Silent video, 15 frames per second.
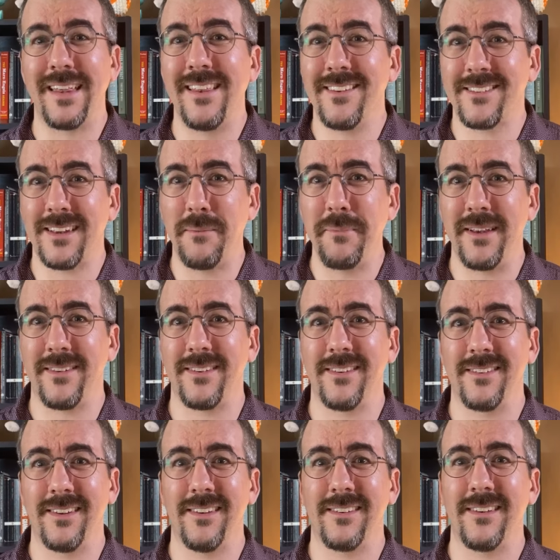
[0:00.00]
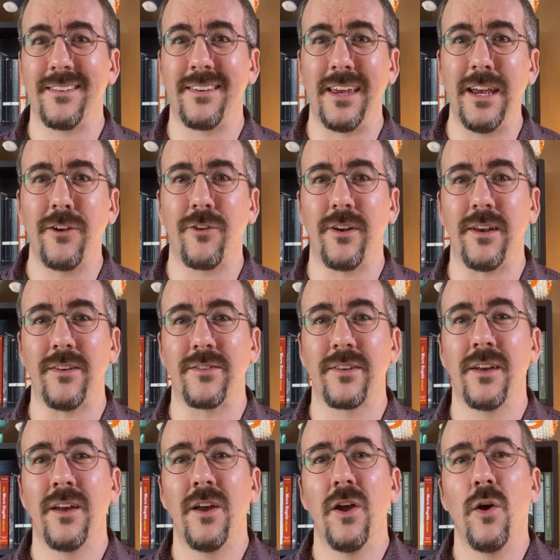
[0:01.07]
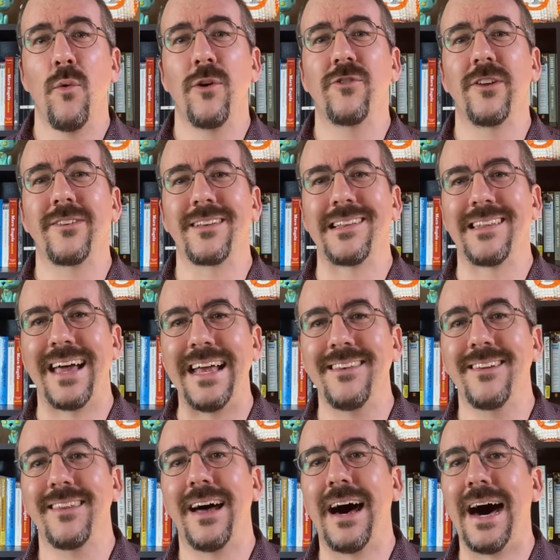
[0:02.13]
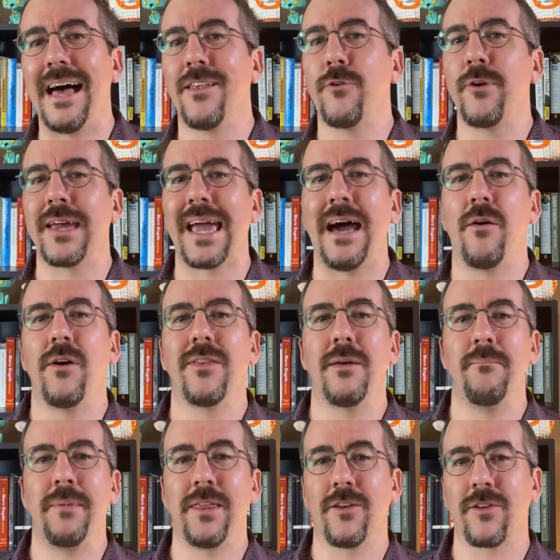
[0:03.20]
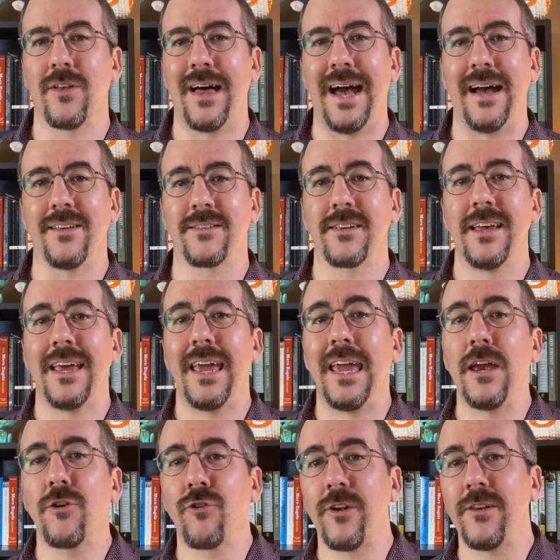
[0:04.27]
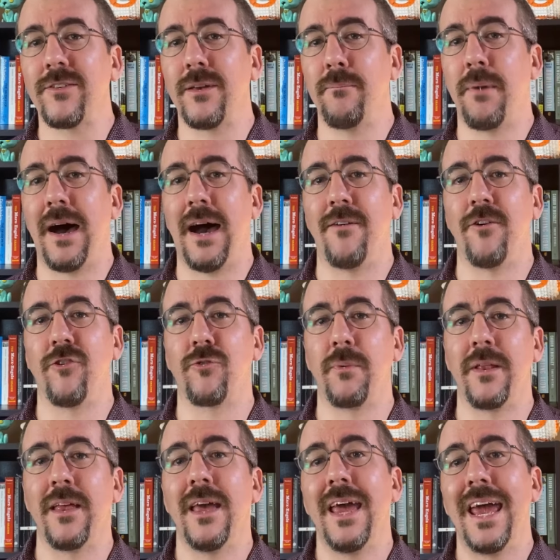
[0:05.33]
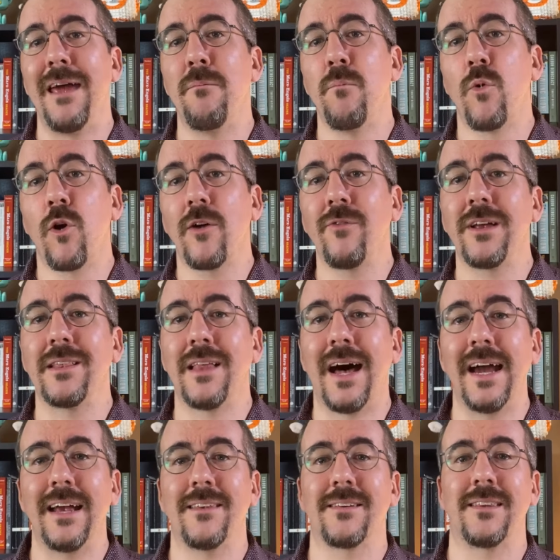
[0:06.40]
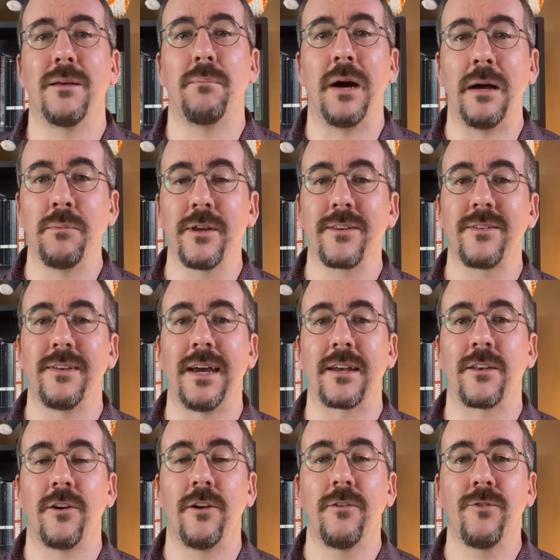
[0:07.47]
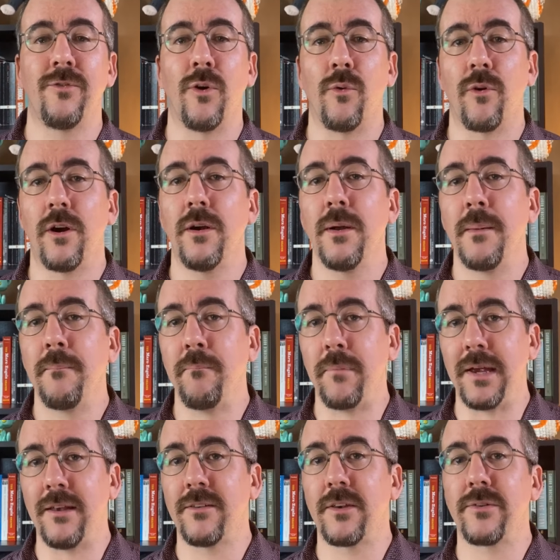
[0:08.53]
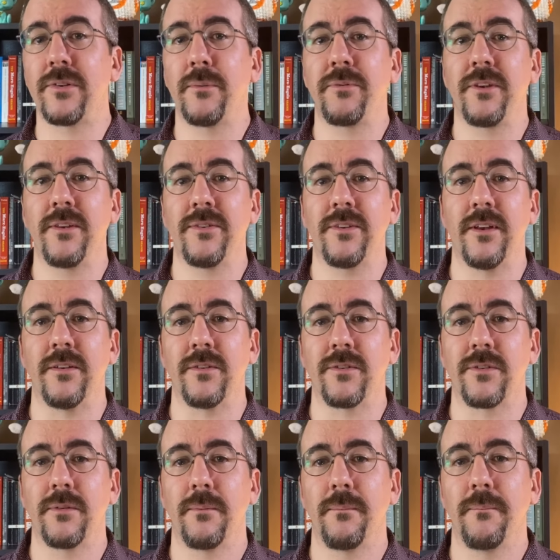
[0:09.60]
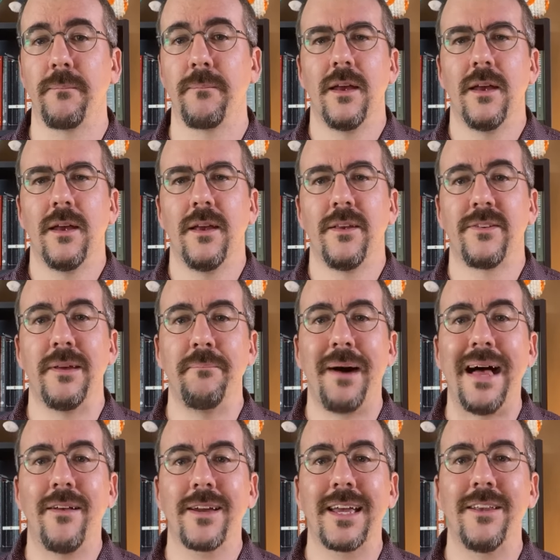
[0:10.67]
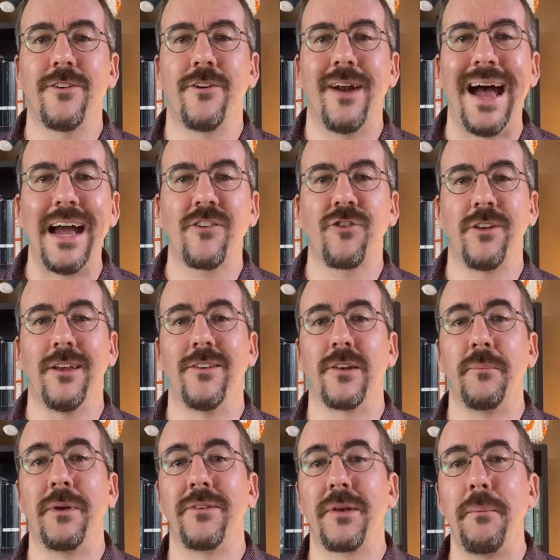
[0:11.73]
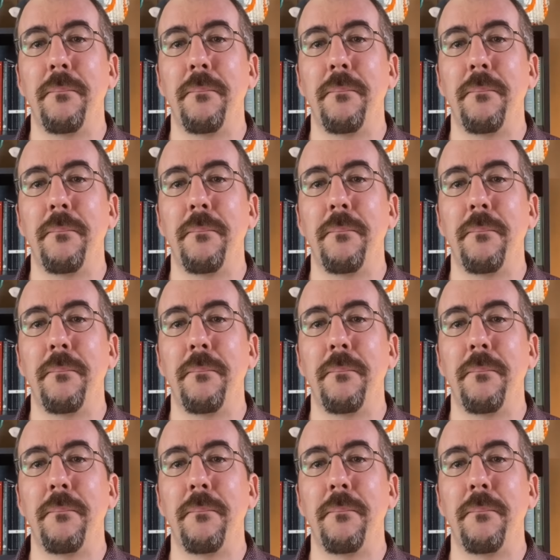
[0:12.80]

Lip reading: and in some instances has decreased, which has led to the hollowing out of the middle class, increased impoverishment, and more reliance on the public sector for means of subsistence. Symbolic interactionism is a